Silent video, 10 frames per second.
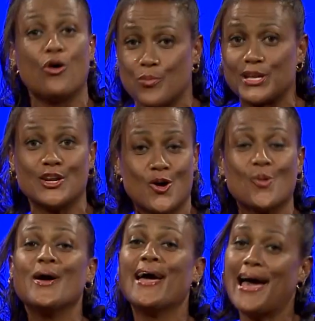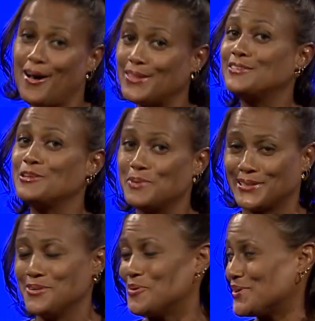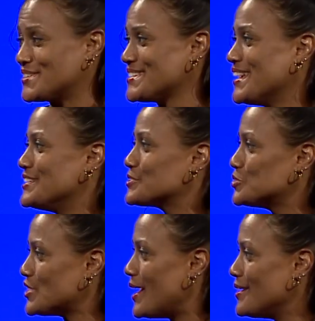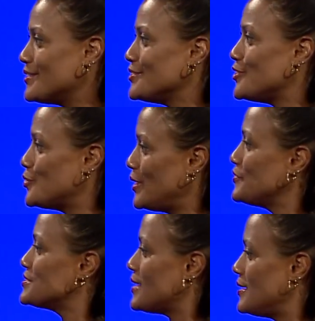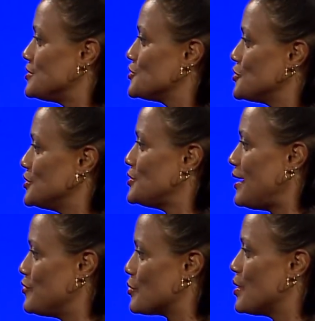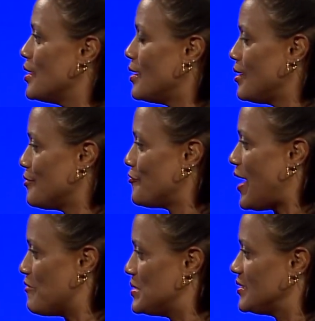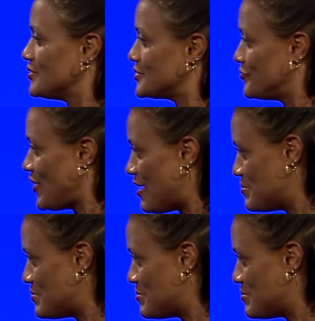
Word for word: already know how that typically works. So Jaya, you have decided you're going to have your uh, five, minutes five